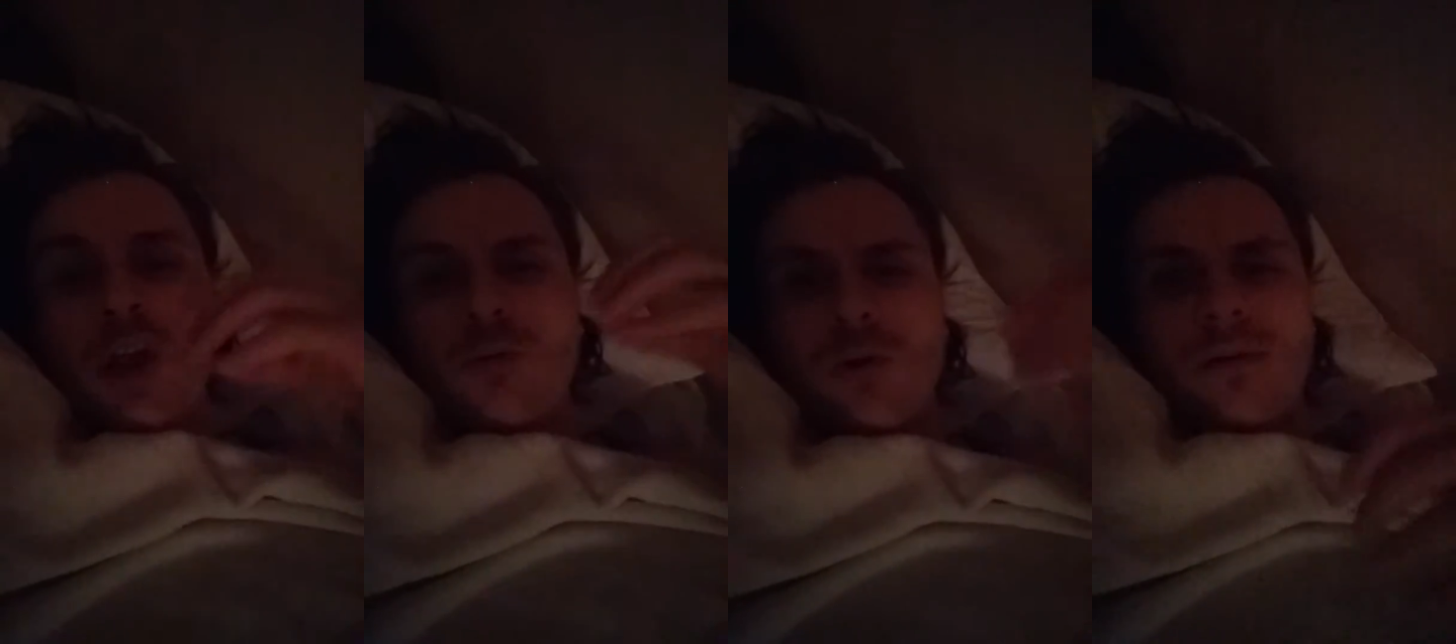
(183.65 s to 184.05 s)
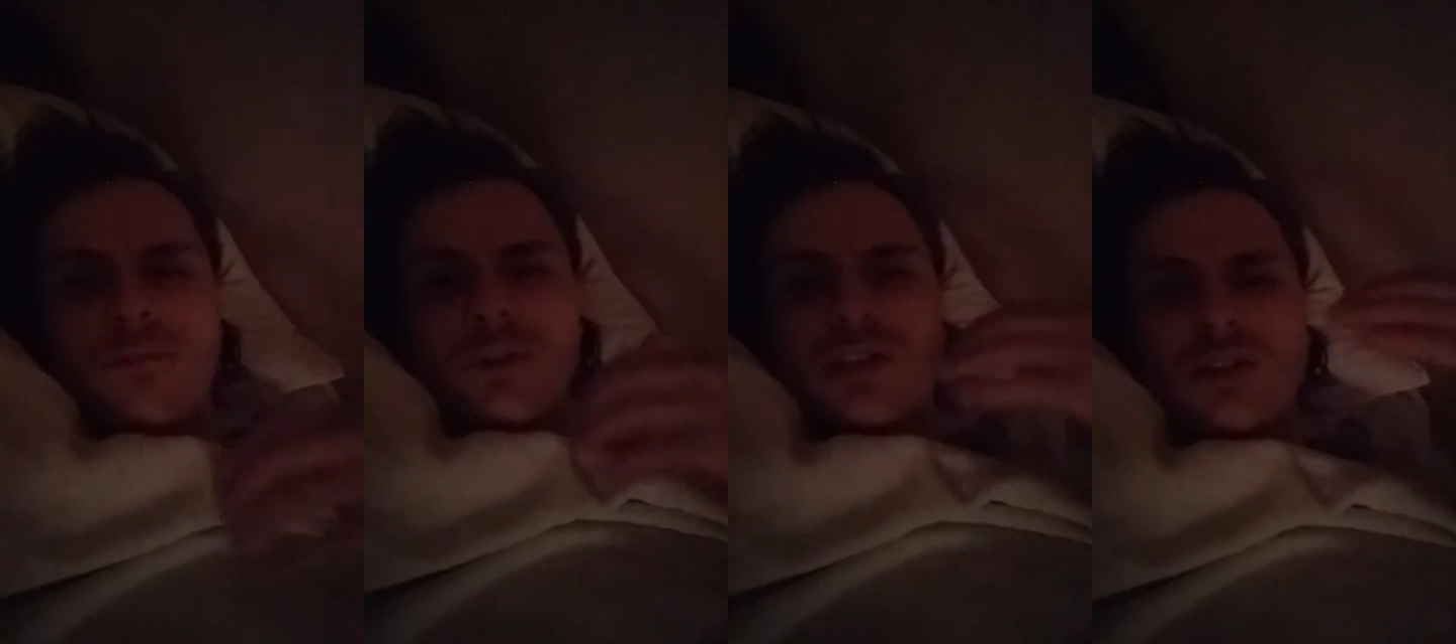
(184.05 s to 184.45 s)
who
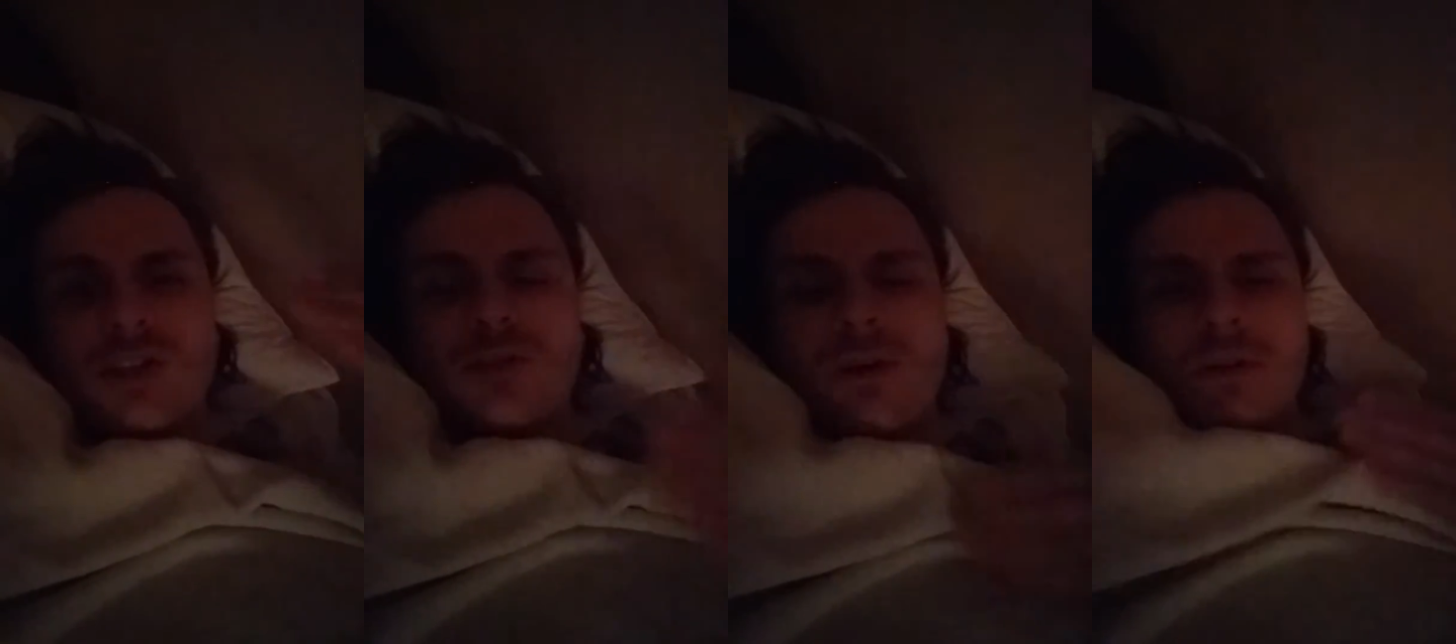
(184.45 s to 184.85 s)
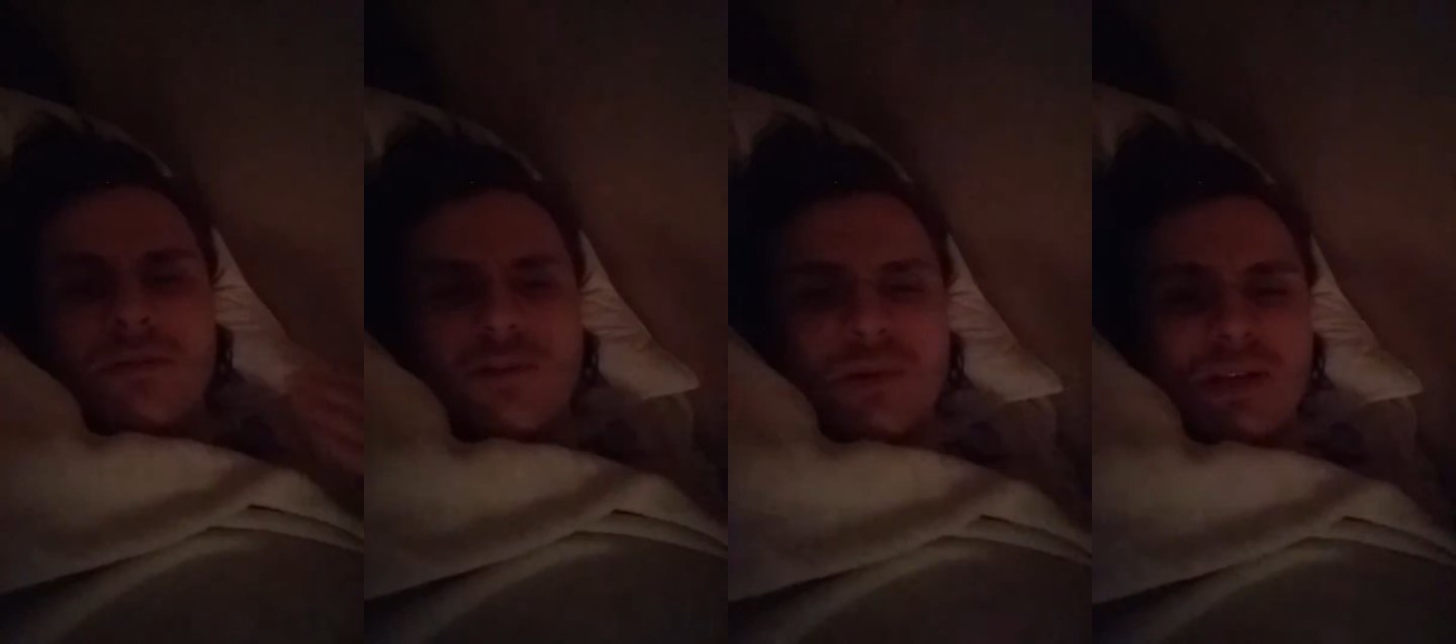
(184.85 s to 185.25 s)
offer us
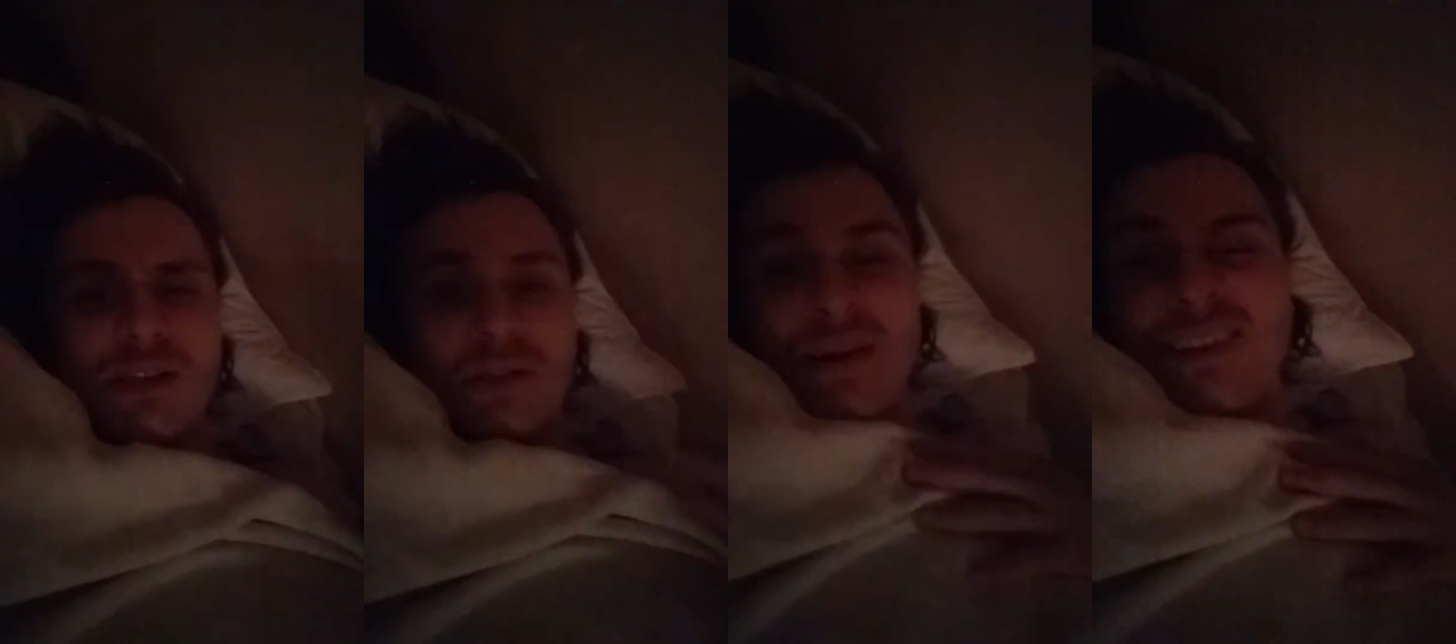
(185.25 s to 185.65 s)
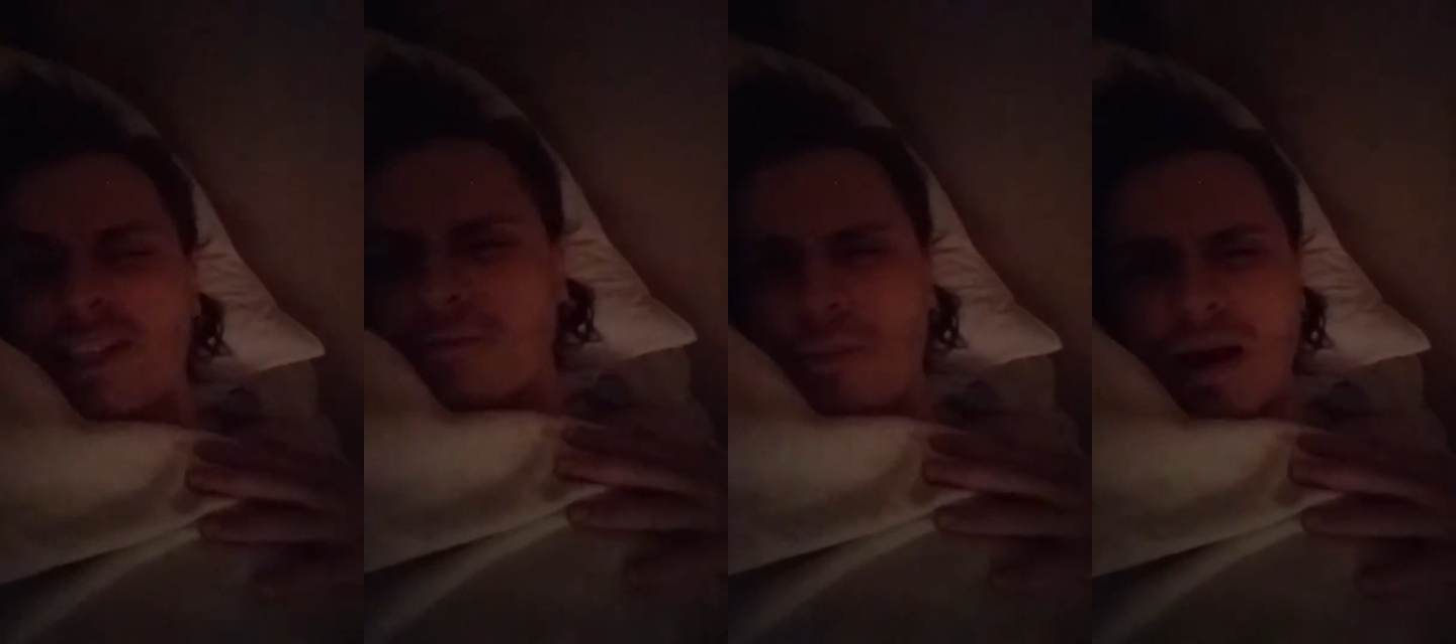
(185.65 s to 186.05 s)
constructive criticism, at
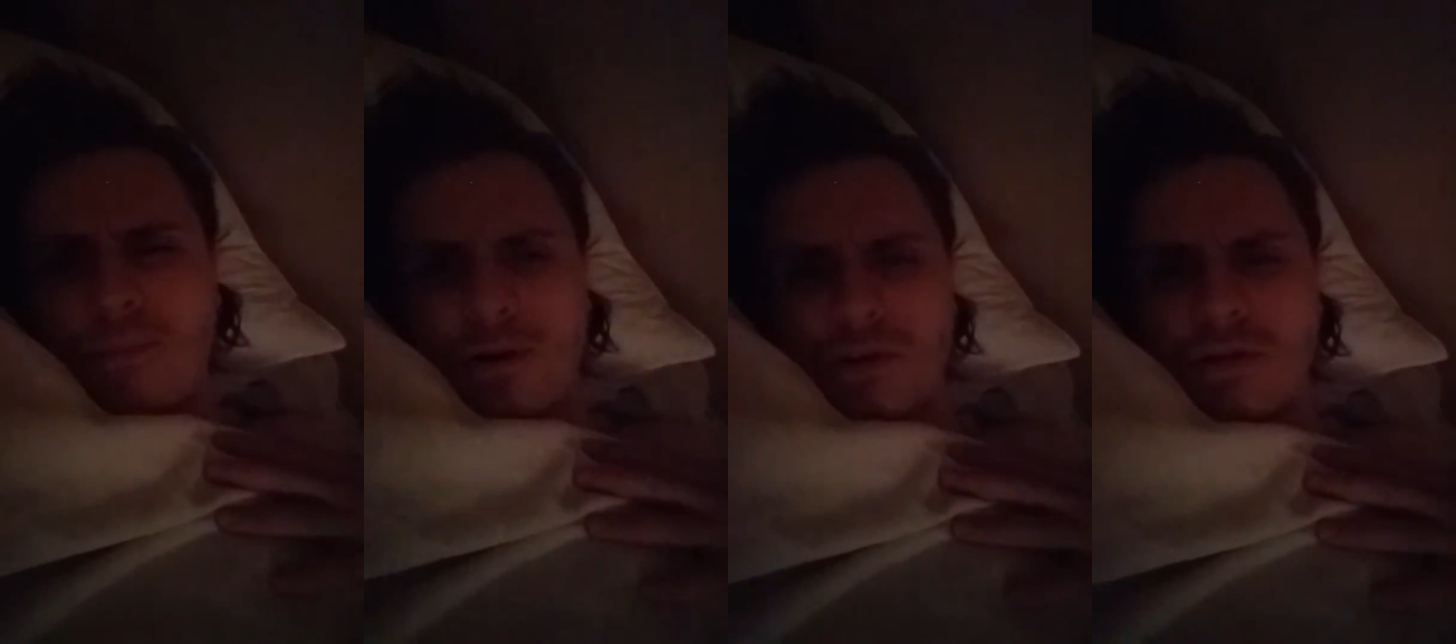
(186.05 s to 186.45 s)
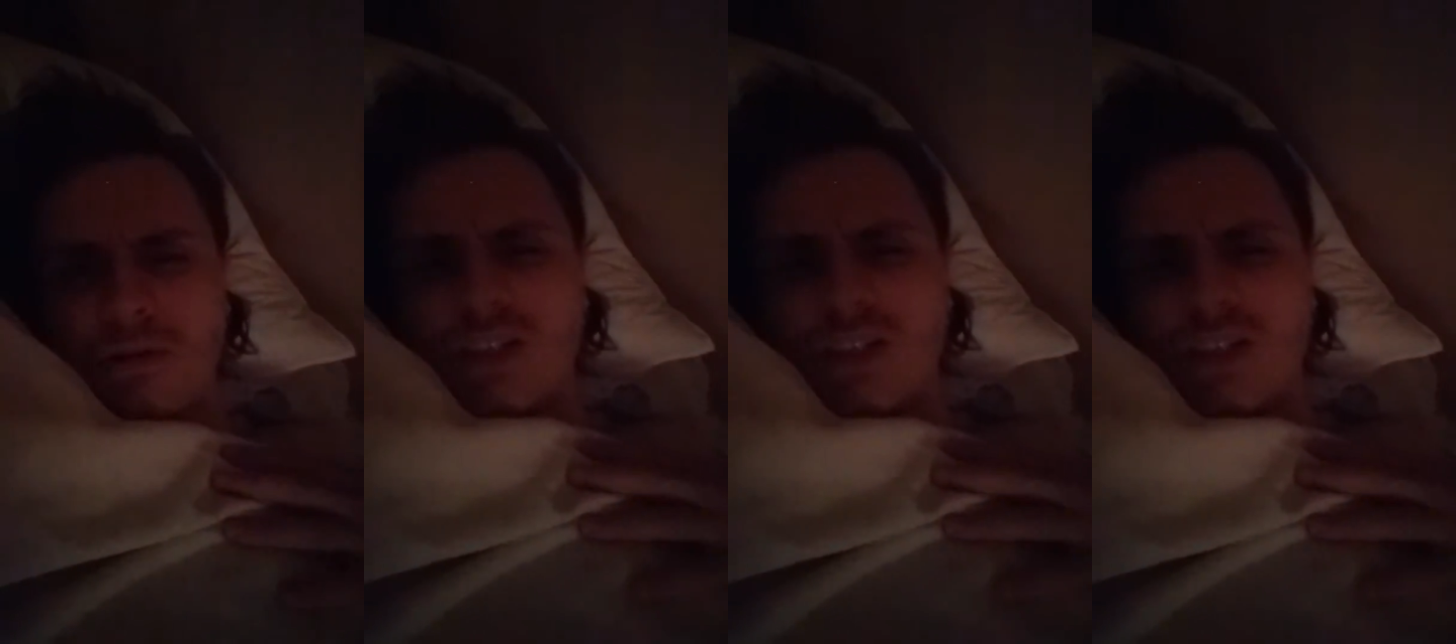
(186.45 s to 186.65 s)
least from my personal